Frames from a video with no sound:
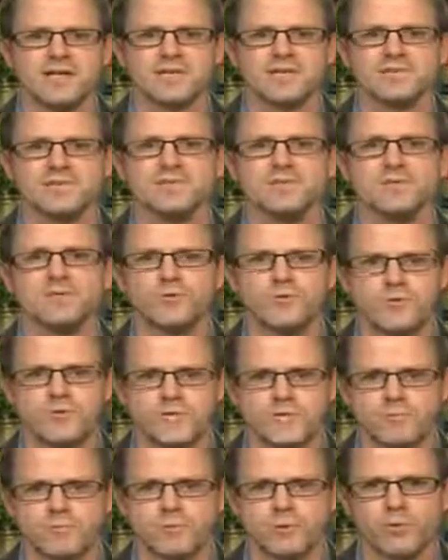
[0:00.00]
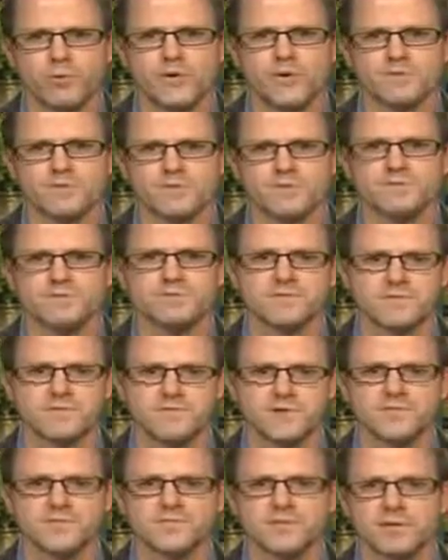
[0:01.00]
Let's see who he appoints,
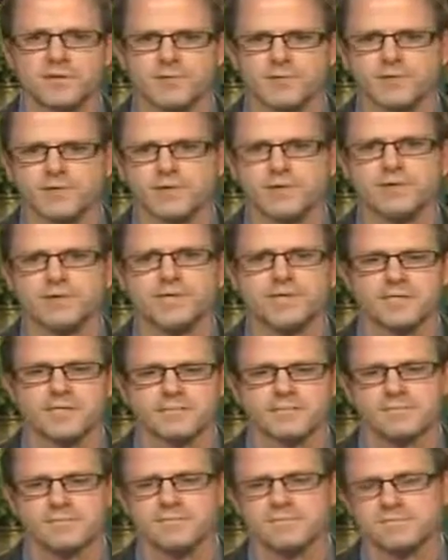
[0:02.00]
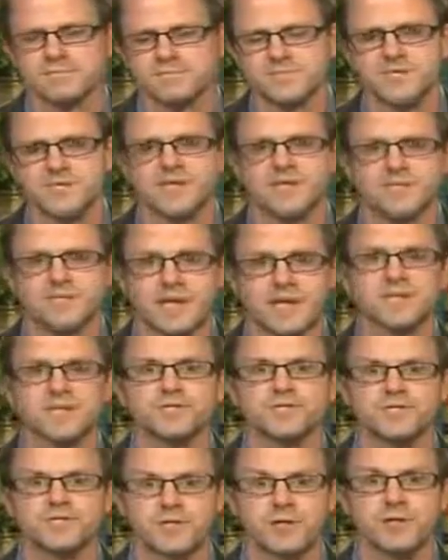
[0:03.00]
Defense Secretary and senior
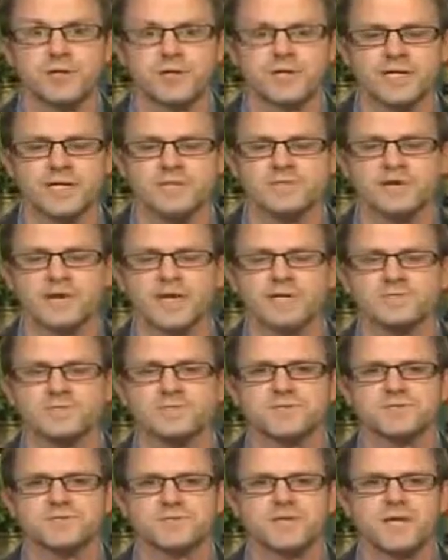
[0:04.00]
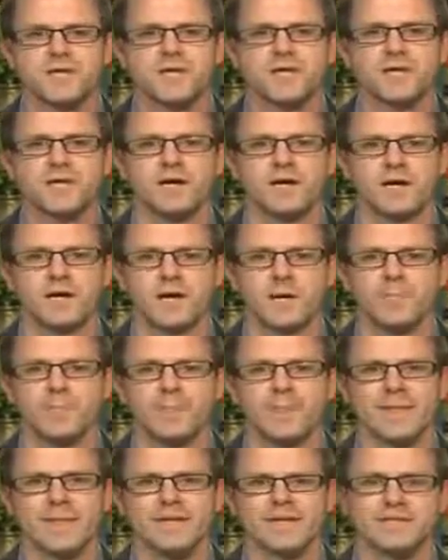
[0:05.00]
national security advisors.
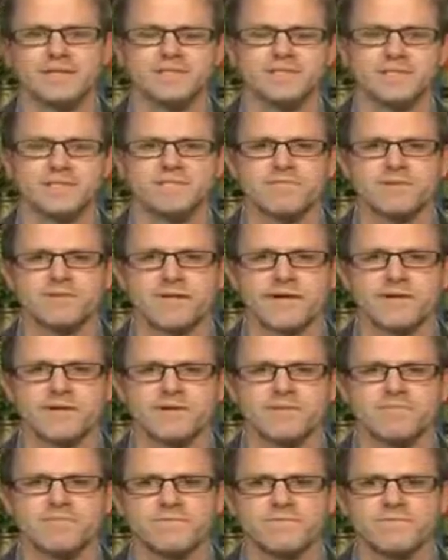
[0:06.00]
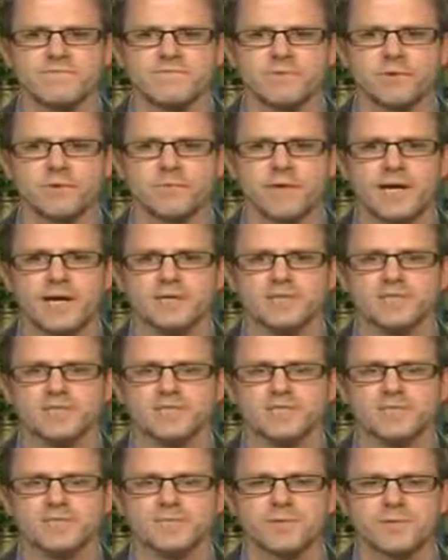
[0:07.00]
And he does have a lack of foreign policy
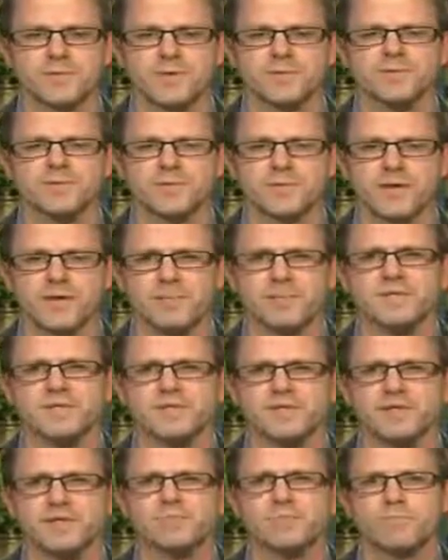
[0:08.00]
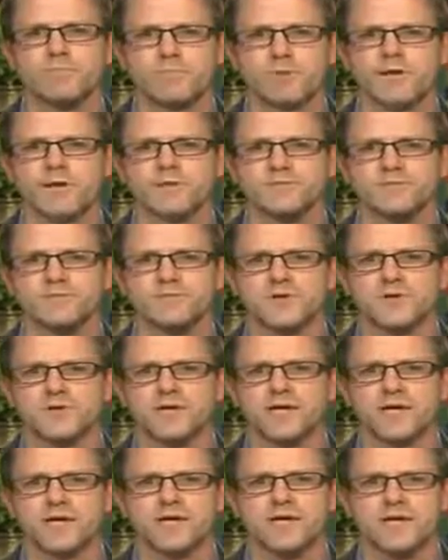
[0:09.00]
experience, so that makes it even more
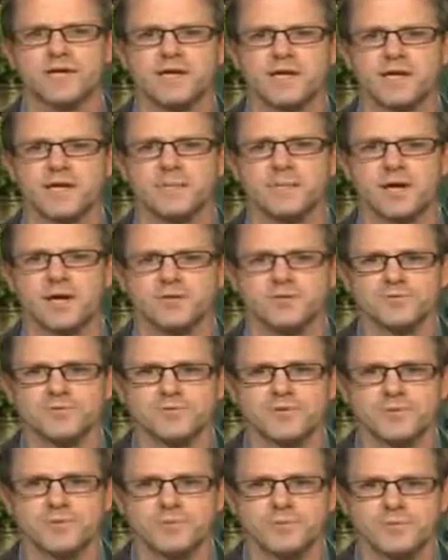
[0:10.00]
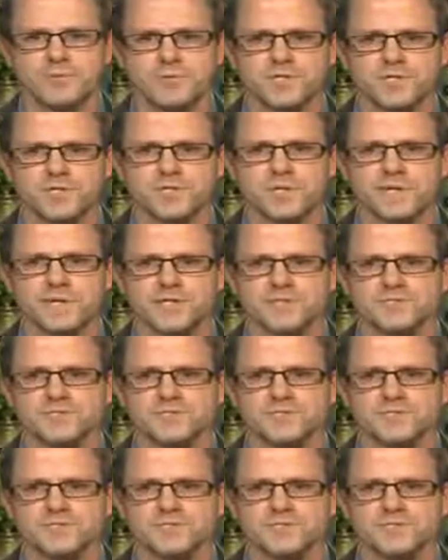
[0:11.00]
concerning about who's going to be whispering in